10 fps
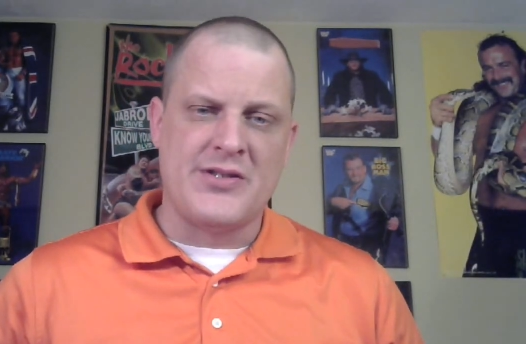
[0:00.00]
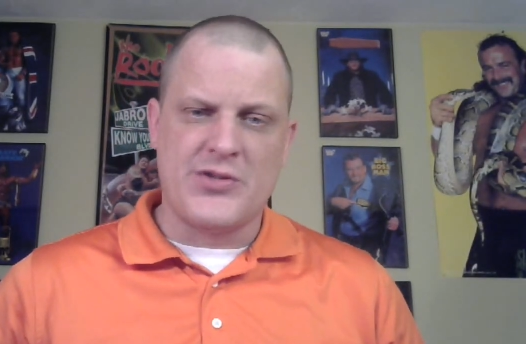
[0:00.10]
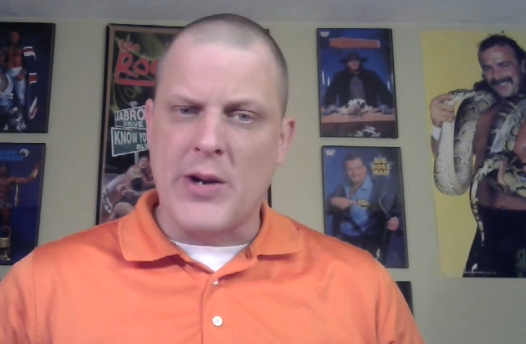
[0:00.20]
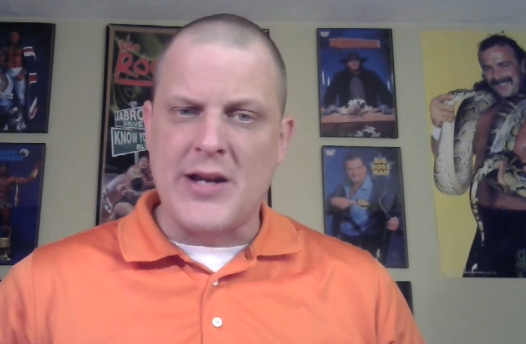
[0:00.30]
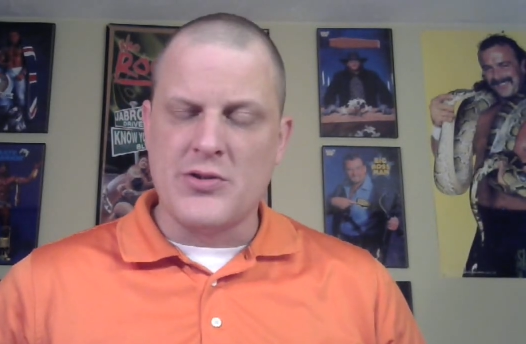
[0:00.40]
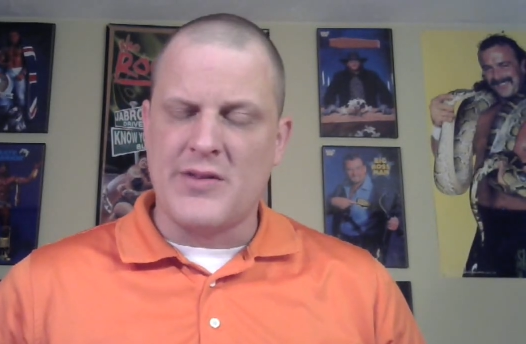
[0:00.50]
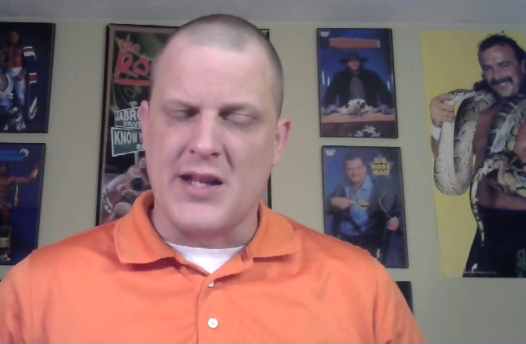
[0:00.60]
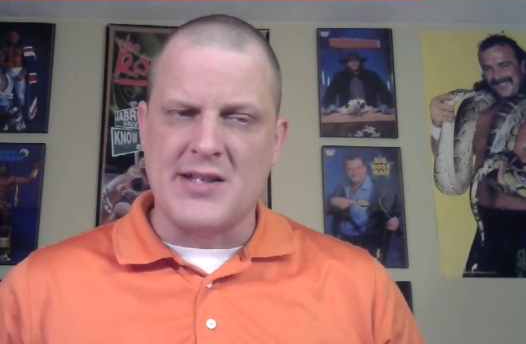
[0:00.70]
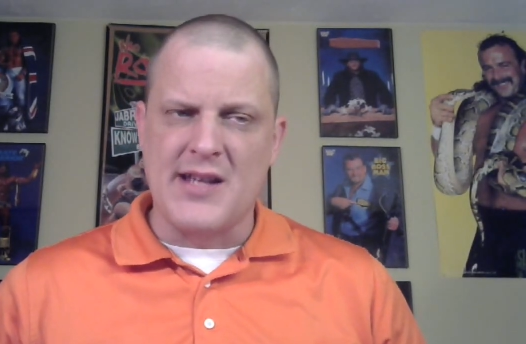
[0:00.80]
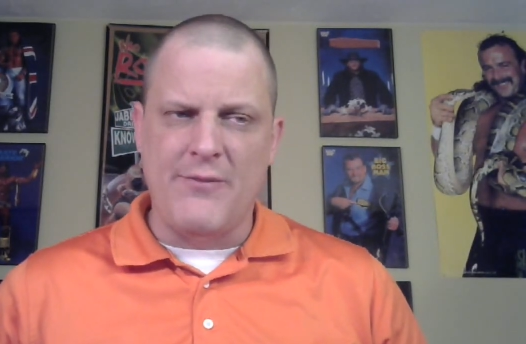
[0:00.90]
Speaker 1: Stranger
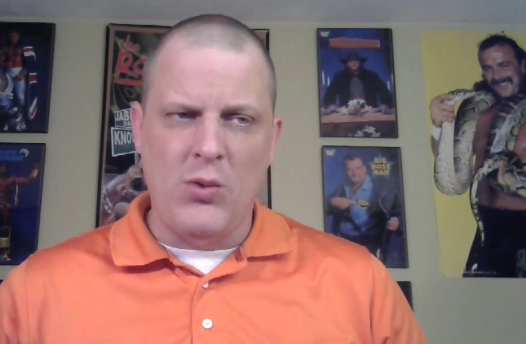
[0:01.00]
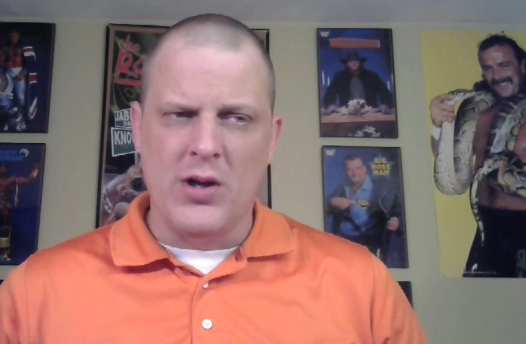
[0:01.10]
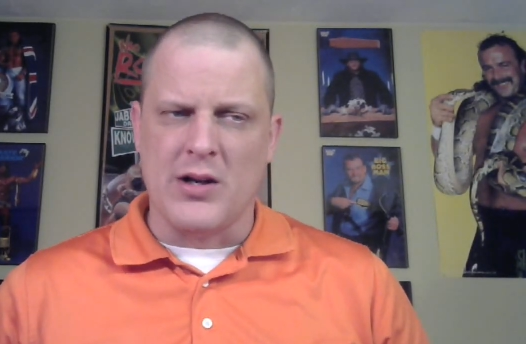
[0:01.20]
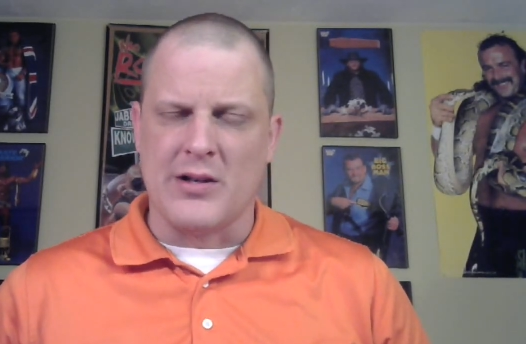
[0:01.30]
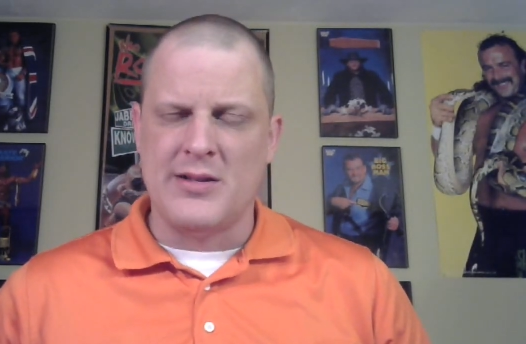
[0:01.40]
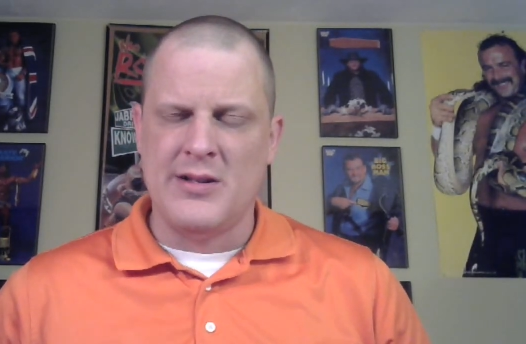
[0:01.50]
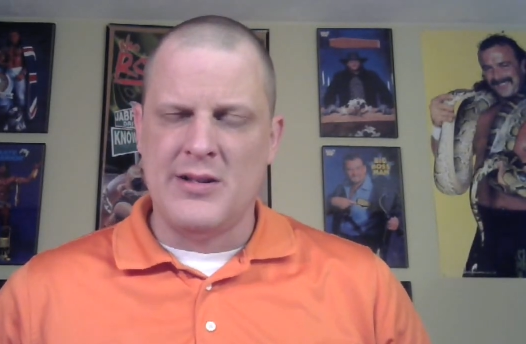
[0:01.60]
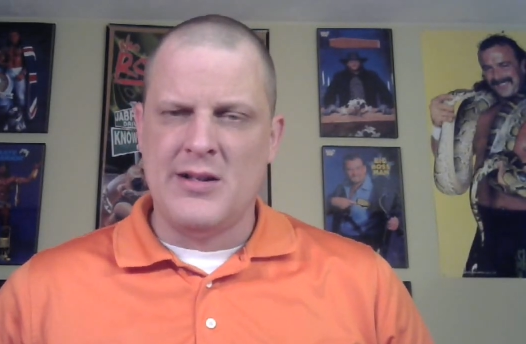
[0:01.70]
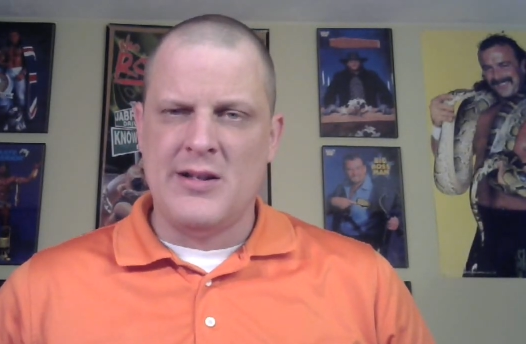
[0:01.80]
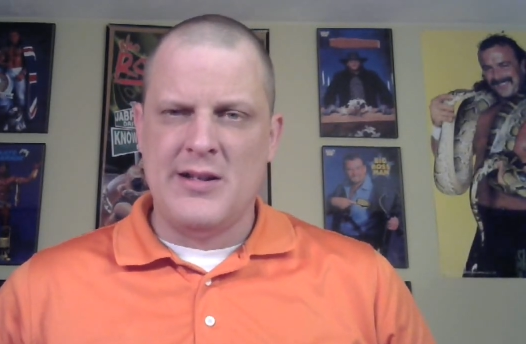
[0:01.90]
things have worked.
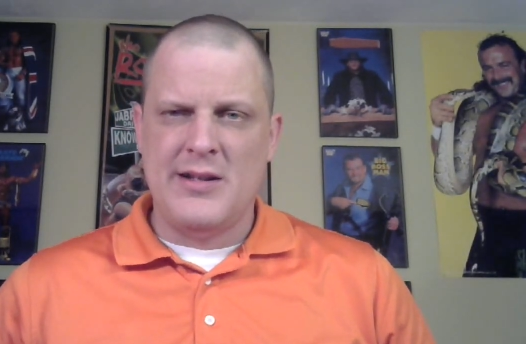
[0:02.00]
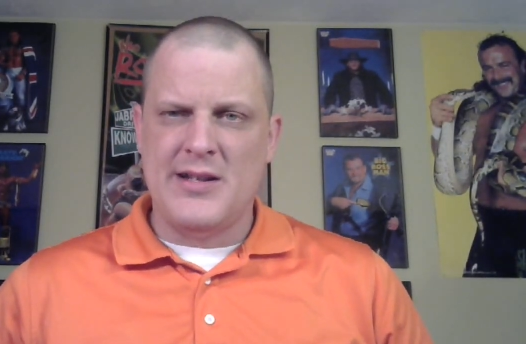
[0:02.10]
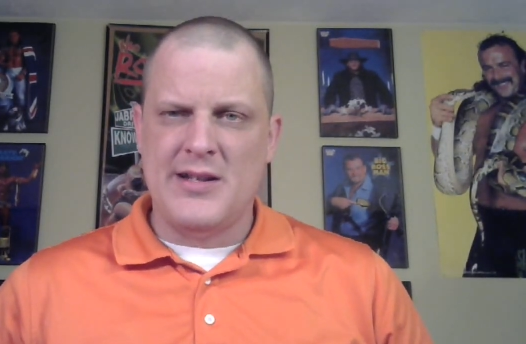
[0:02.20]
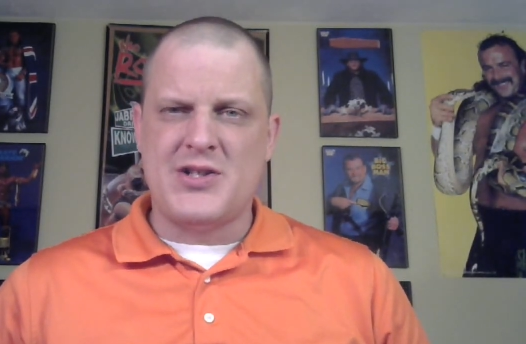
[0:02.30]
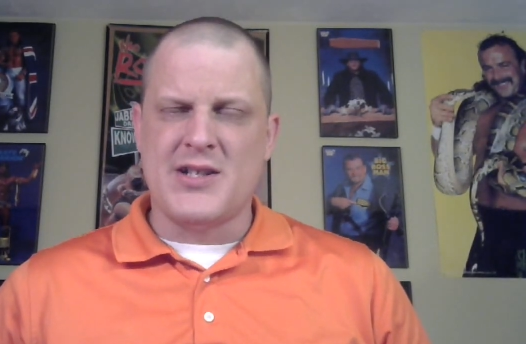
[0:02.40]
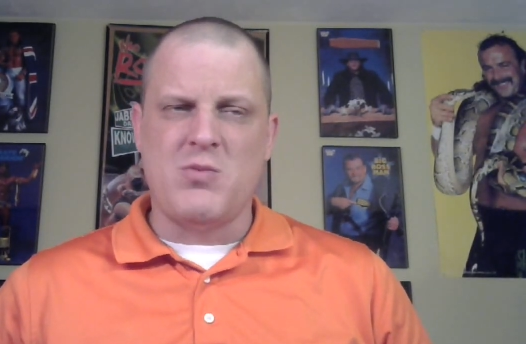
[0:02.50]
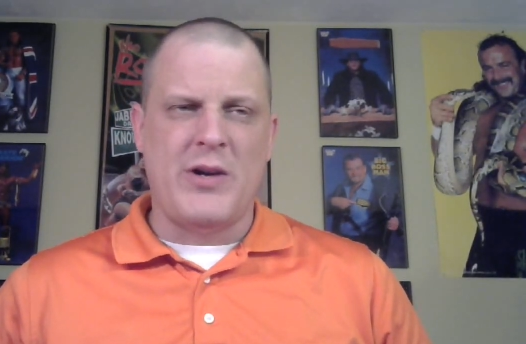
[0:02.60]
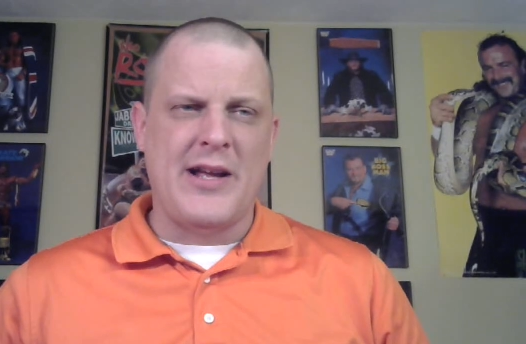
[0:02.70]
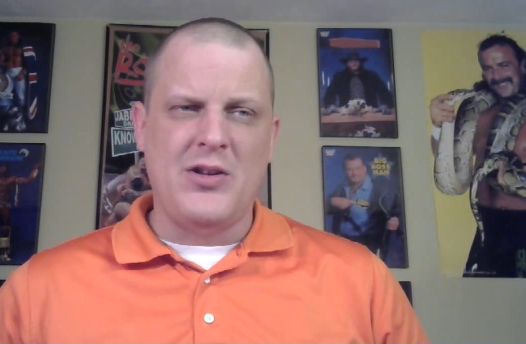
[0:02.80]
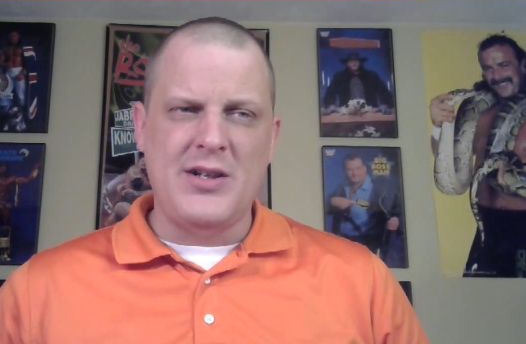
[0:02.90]
It's just
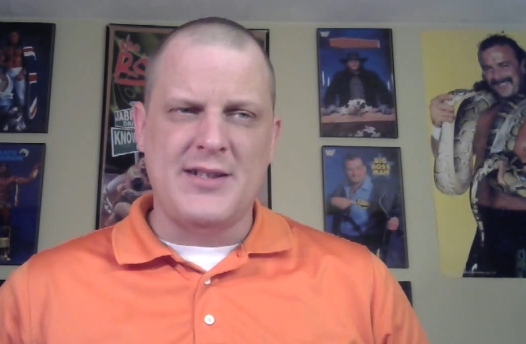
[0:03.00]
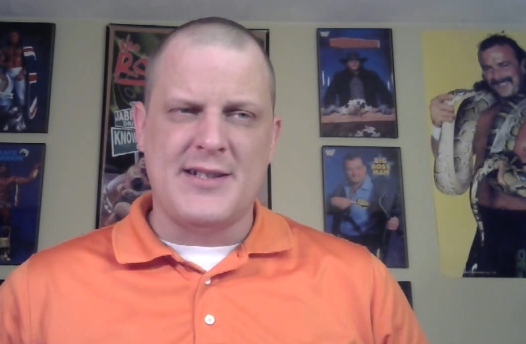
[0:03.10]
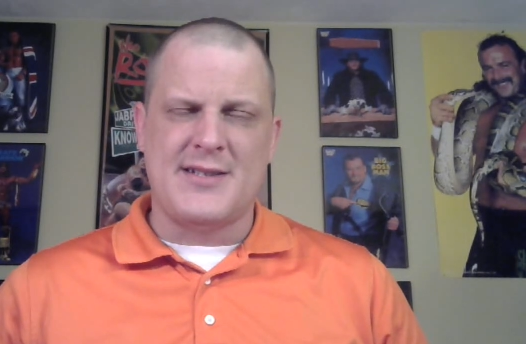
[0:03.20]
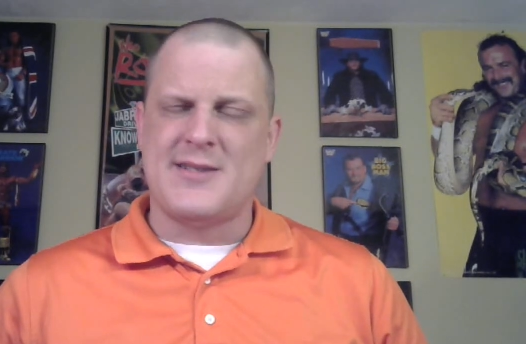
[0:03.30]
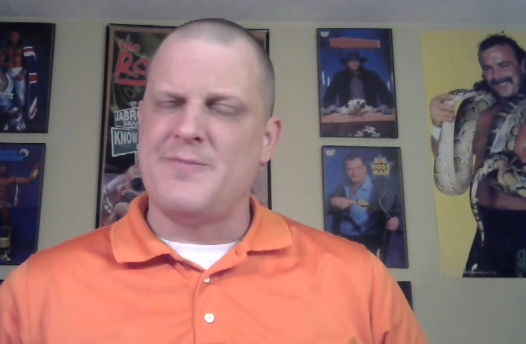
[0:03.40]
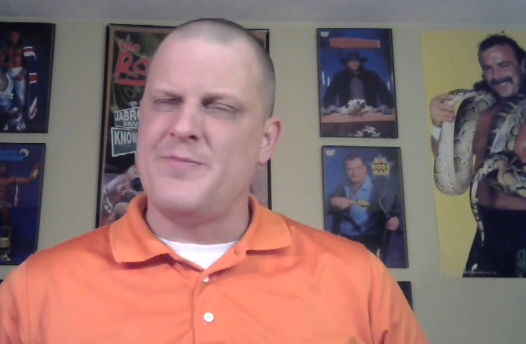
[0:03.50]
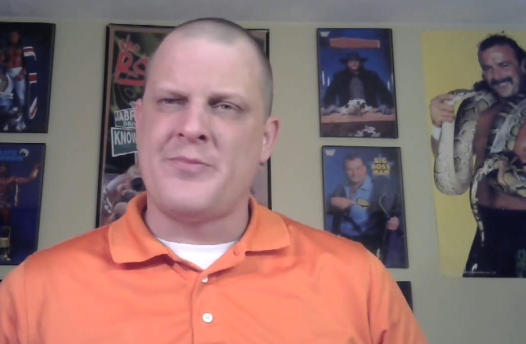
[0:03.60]
when I look at this,